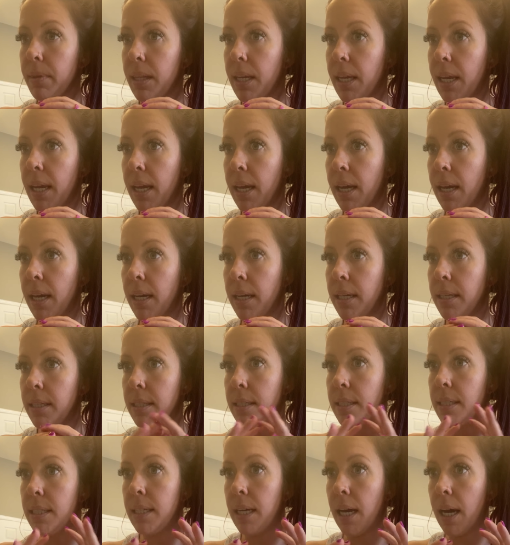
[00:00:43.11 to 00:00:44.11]

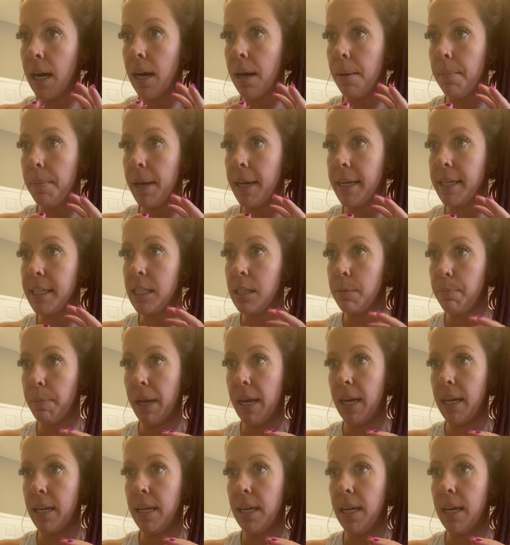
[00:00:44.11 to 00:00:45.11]
and
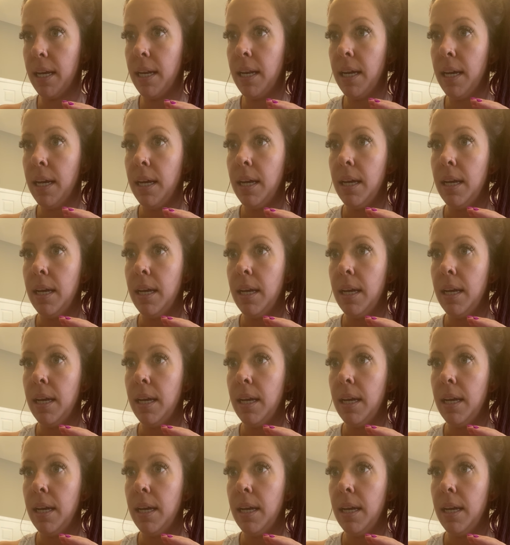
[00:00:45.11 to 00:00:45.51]
separated,